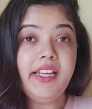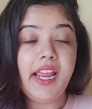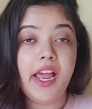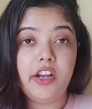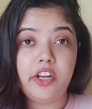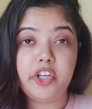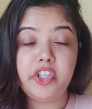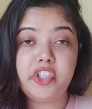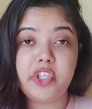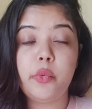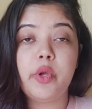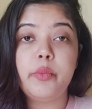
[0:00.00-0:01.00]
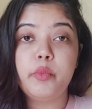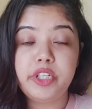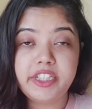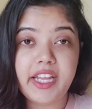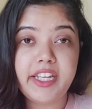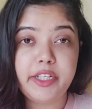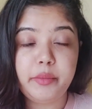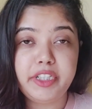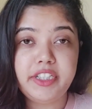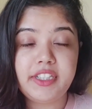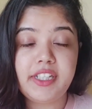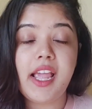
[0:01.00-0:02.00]
Allergy with Multani
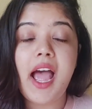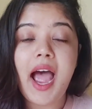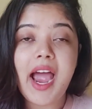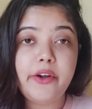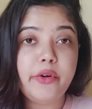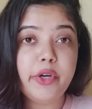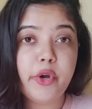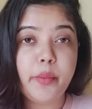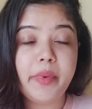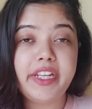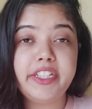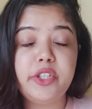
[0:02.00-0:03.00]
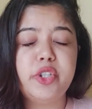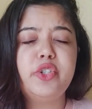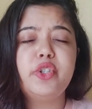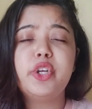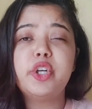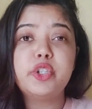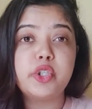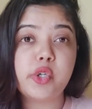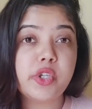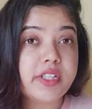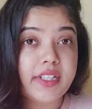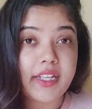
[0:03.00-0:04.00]
Mitti, I recommend you do not
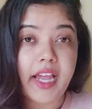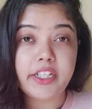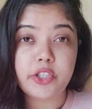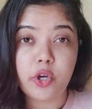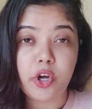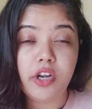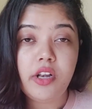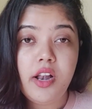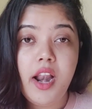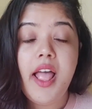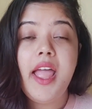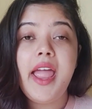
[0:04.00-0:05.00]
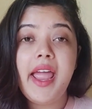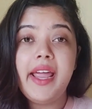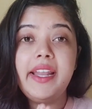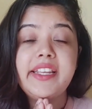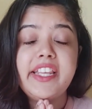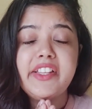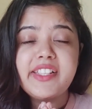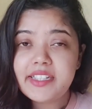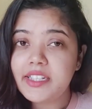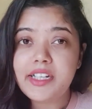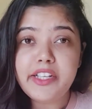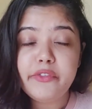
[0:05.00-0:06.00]
use it at all. And
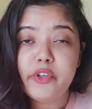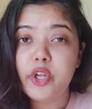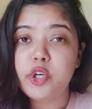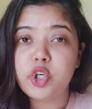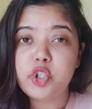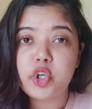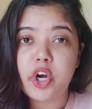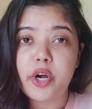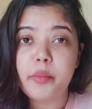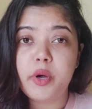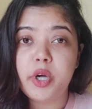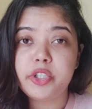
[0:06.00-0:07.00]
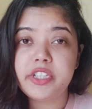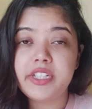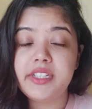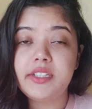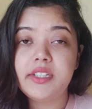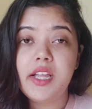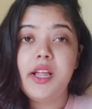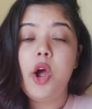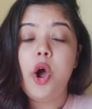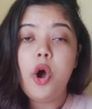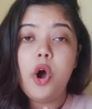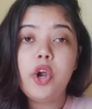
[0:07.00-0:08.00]
still, if you're not sure about it,
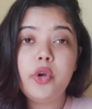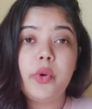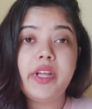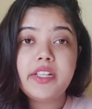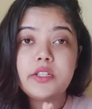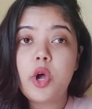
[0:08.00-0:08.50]
always